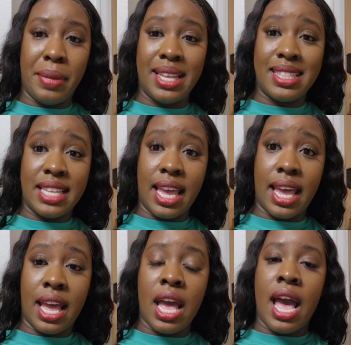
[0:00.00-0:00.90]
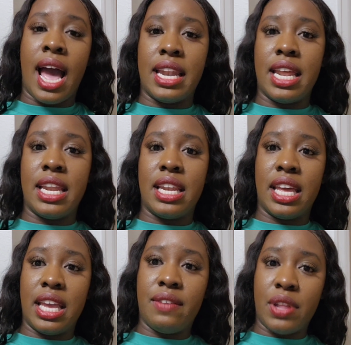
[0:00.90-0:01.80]
midday and then in
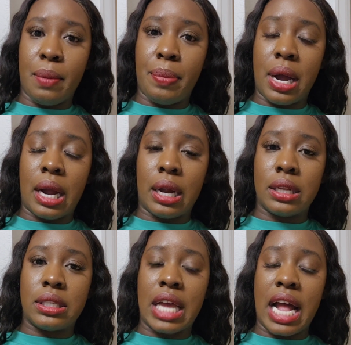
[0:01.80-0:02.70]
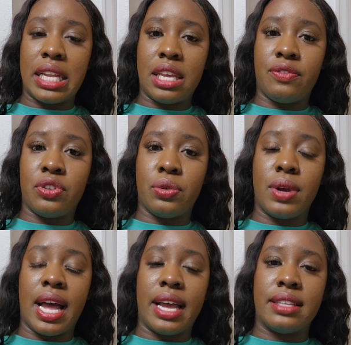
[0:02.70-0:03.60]
the evening part i'll give you
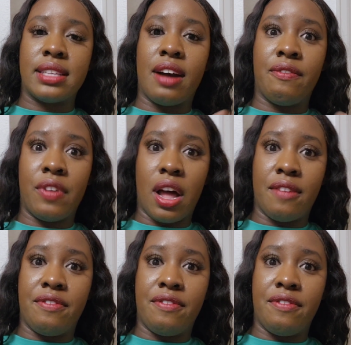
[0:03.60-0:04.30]
guys a vlog